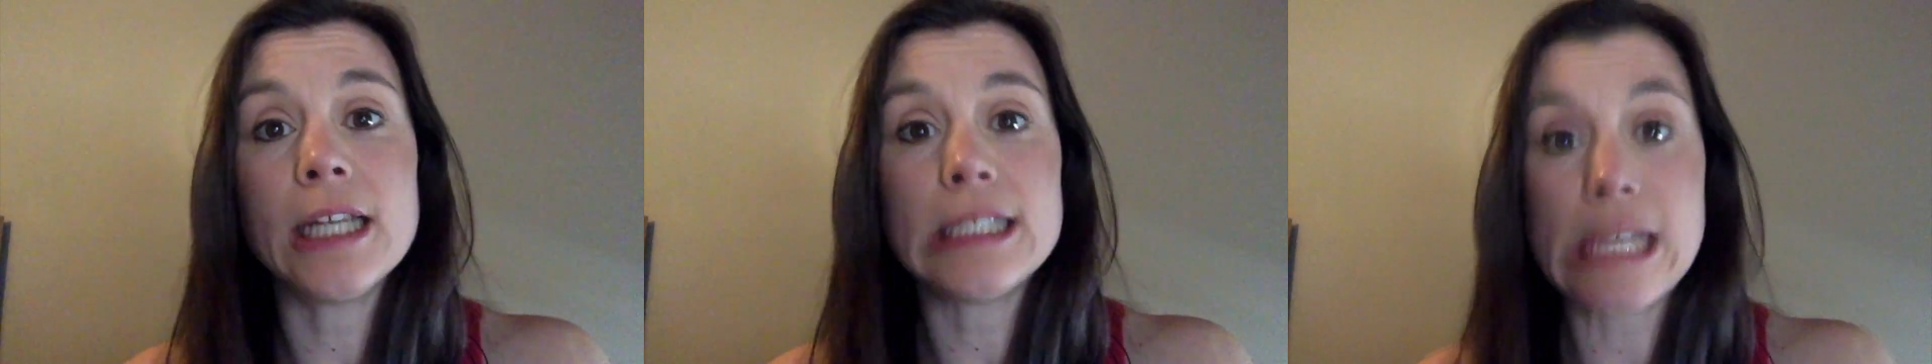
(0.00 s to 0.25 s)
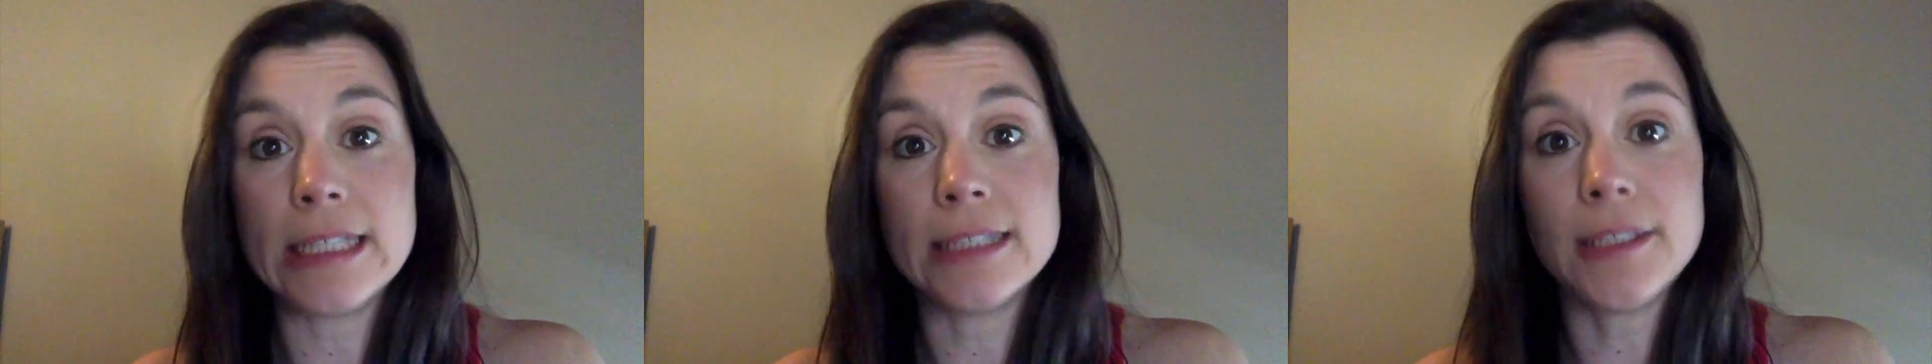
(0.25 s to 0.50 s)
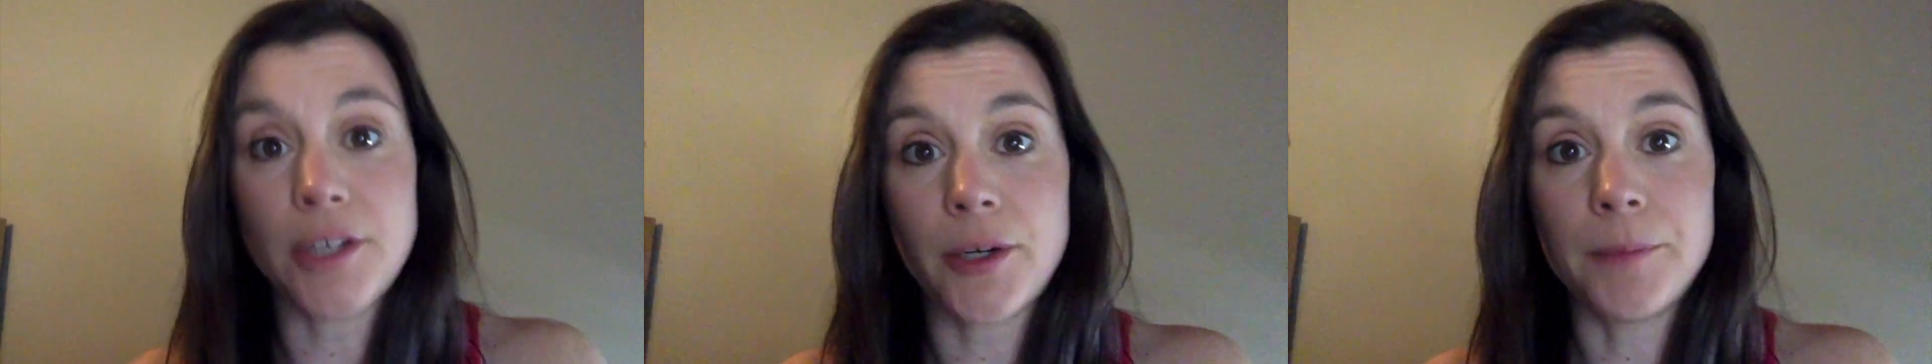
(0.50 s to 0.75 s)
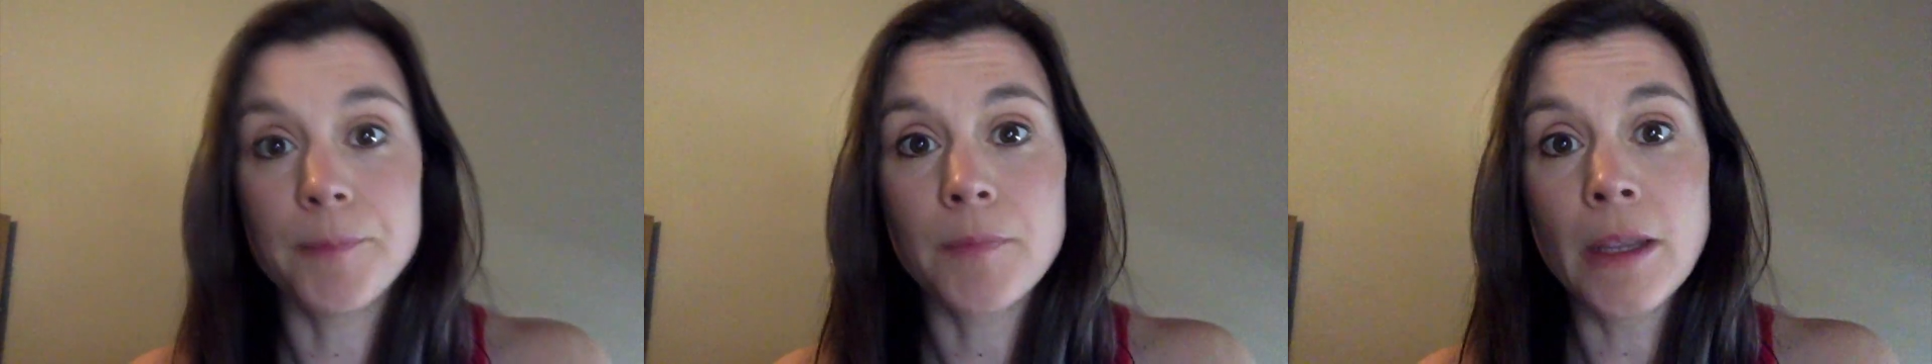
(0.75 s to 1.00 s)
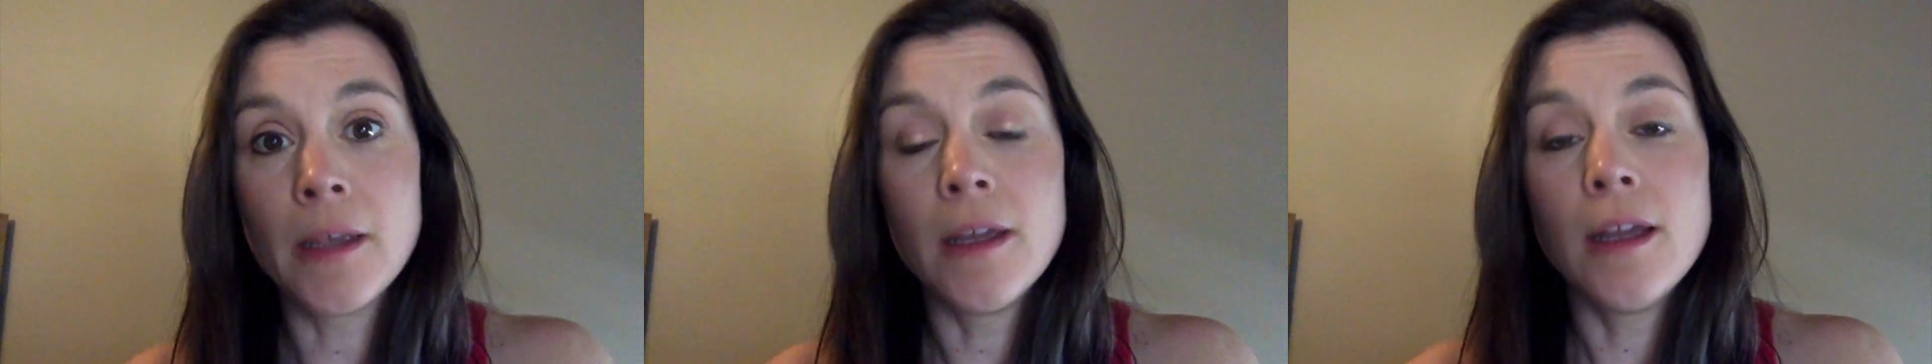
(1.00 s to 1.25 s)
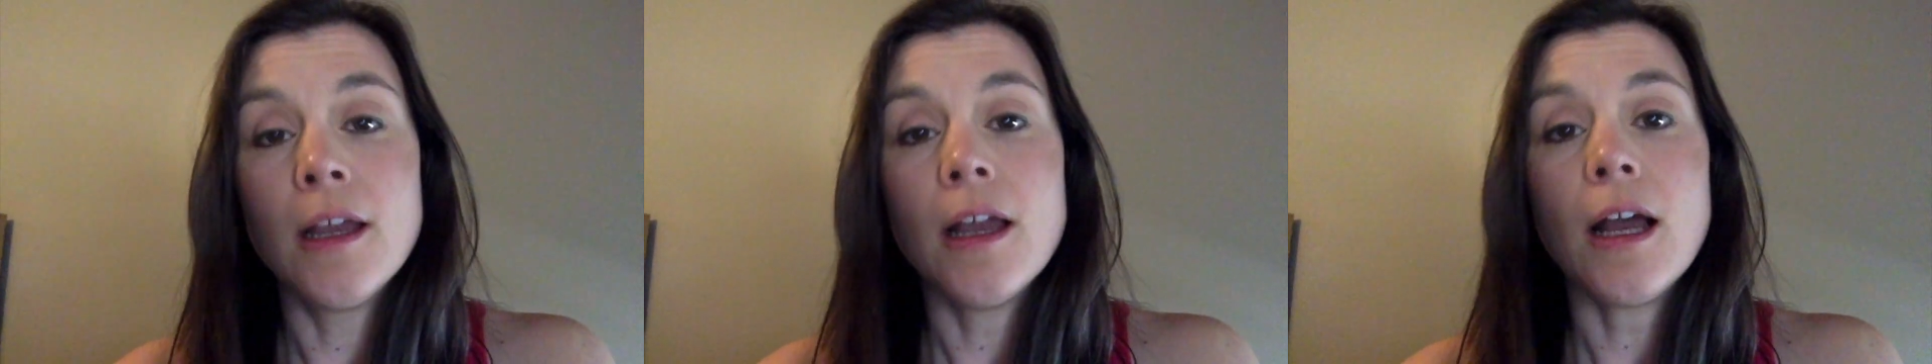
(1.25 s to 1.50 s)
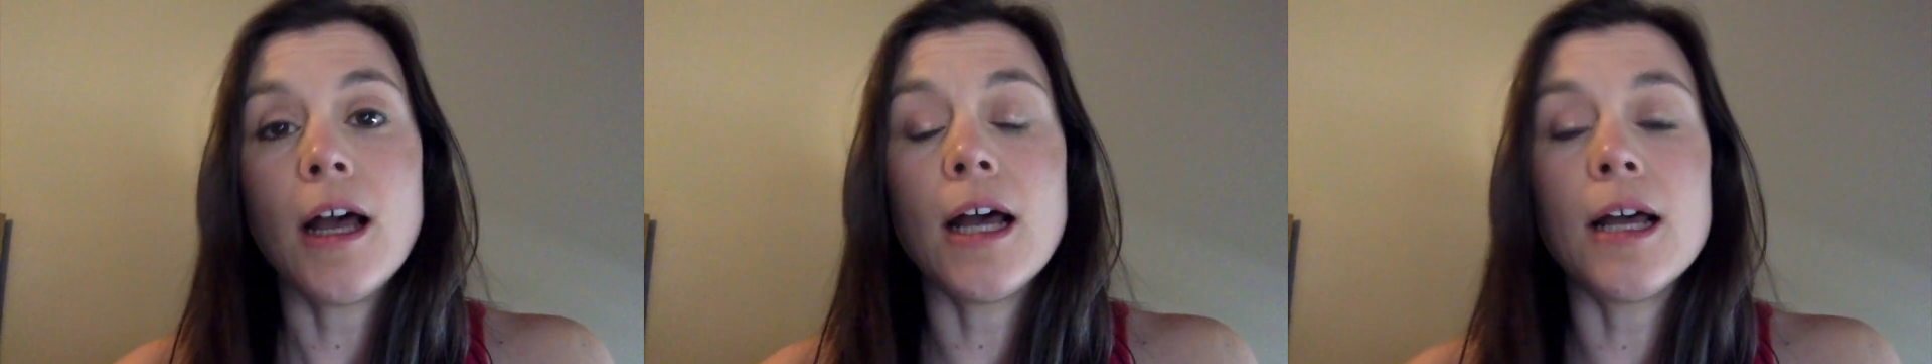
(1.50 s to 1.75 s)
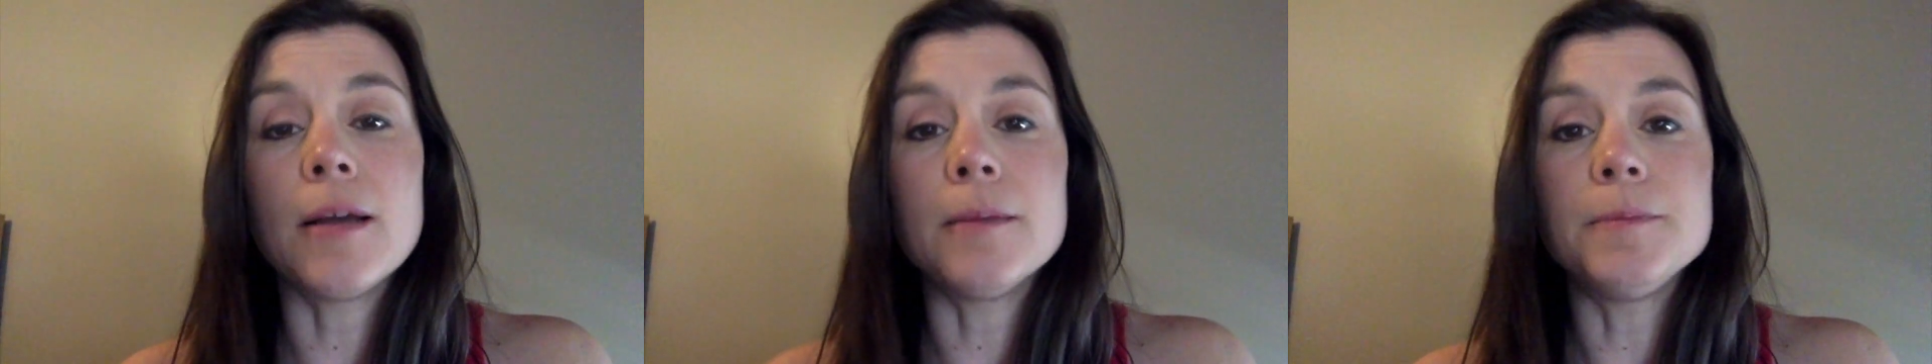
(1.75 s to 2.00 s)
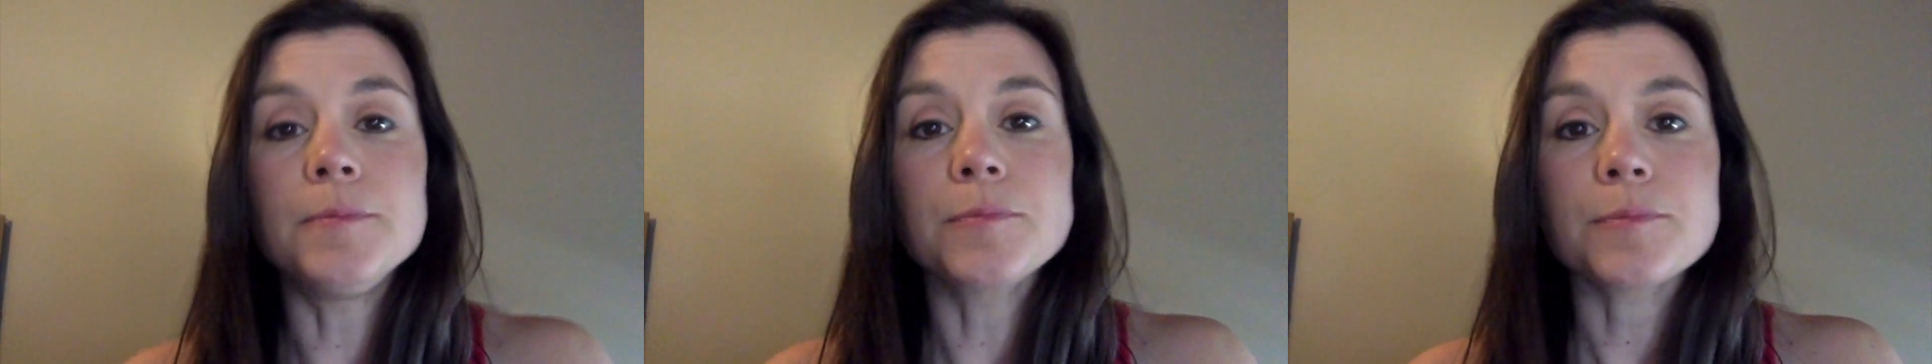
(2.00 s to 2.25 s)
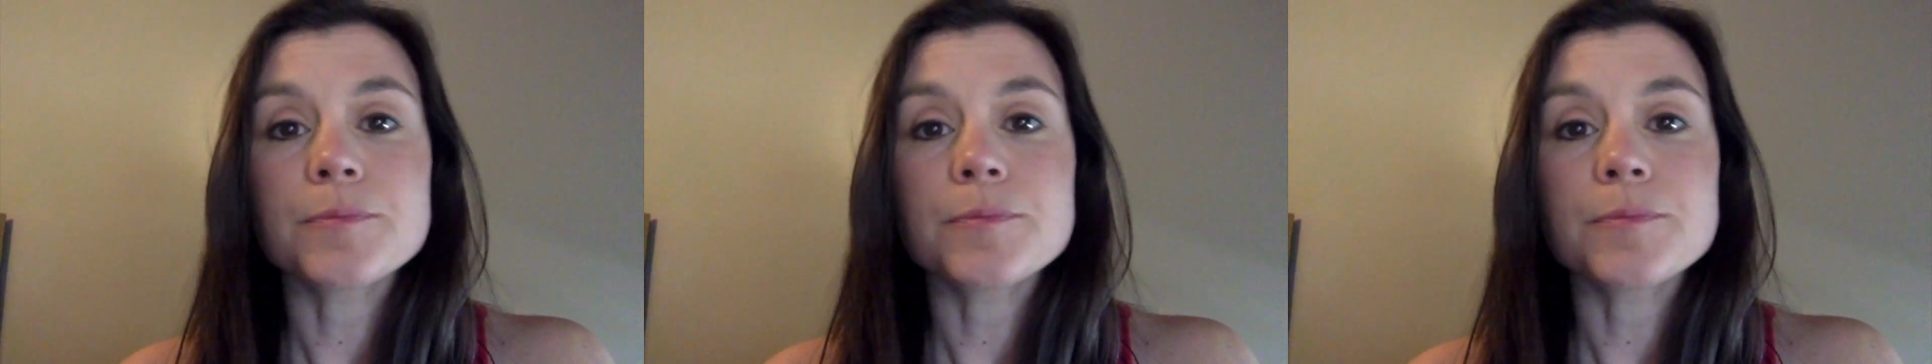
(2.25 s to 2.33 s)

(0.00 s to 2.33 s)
intense here. And